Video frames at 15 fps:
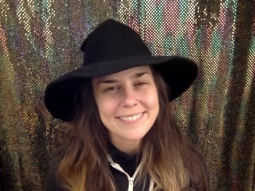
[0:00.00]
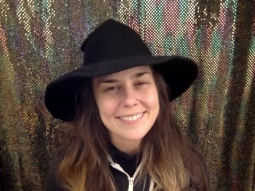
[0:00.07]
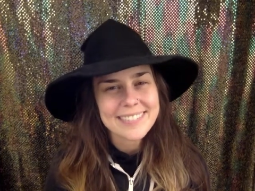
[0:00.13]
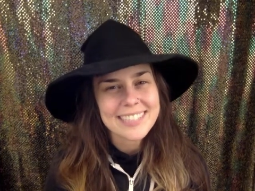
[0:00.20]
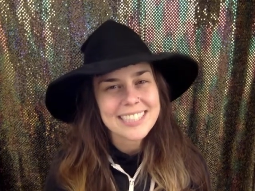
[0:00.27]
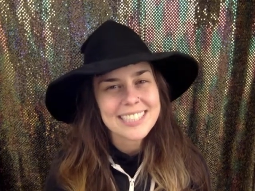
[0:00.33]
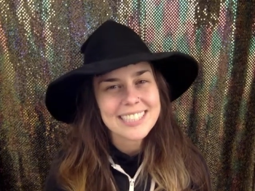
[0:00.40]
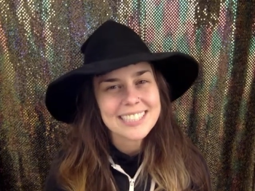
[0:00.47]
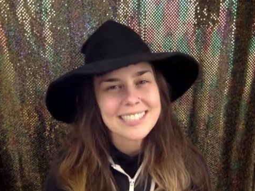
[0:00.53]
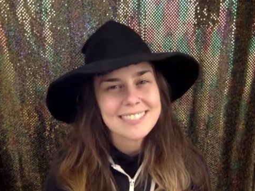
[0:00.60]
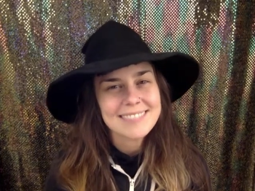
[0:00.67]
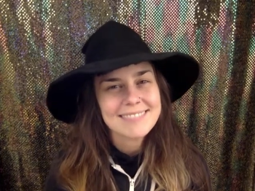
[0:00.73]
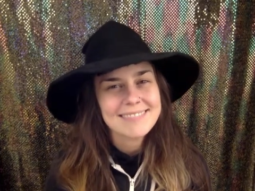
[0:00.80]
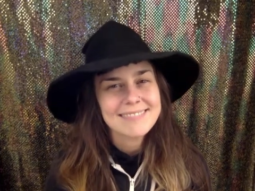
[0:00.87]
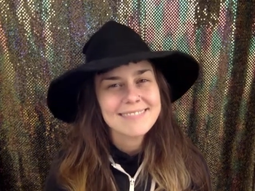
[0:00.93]

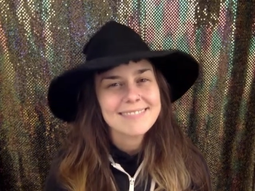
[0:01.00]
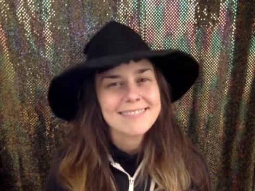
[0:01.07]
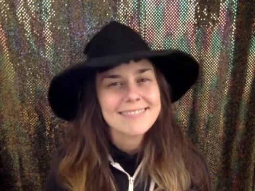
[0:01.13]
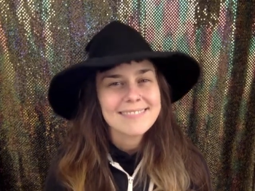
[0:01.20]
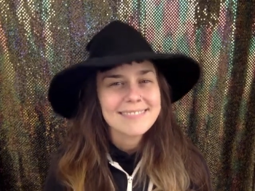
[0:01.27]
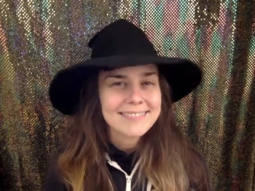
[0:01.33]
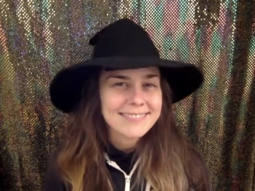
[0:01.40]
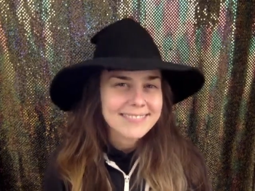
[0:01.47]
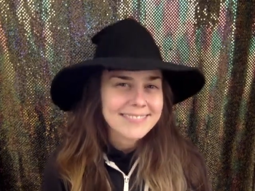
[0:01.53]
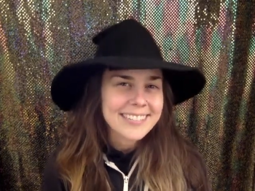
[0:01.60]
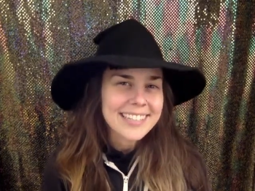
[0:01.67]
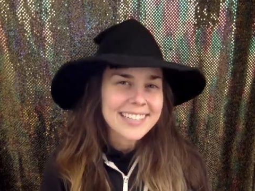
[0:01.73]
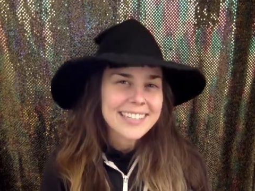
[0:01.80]
[no speech]